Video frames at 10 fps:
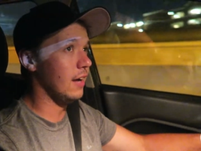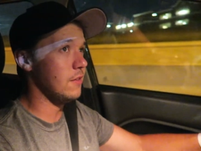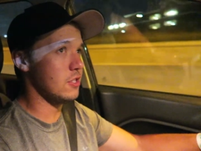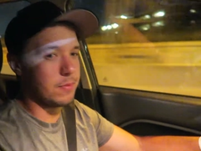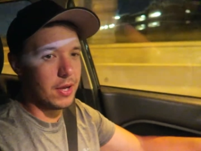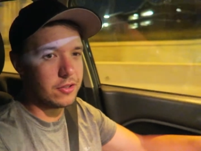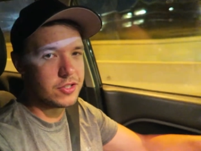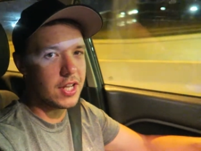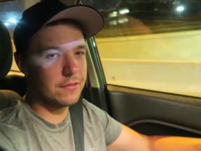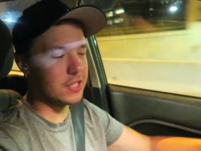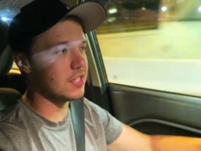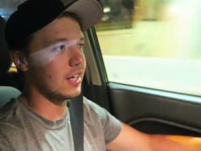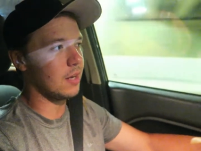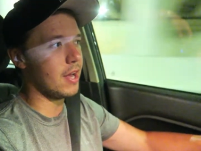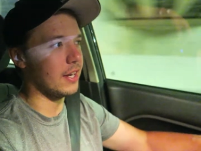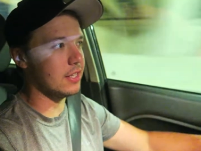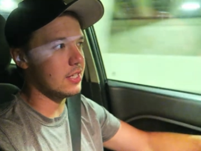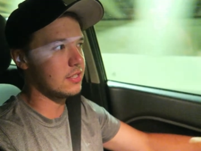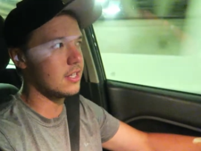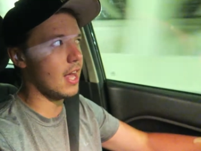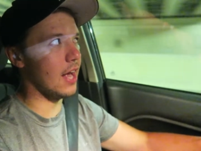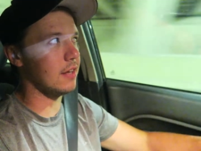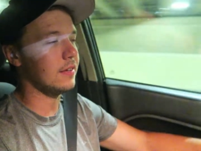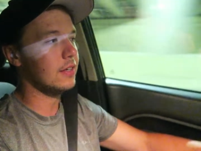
There's some other stuff that's going to come out of this that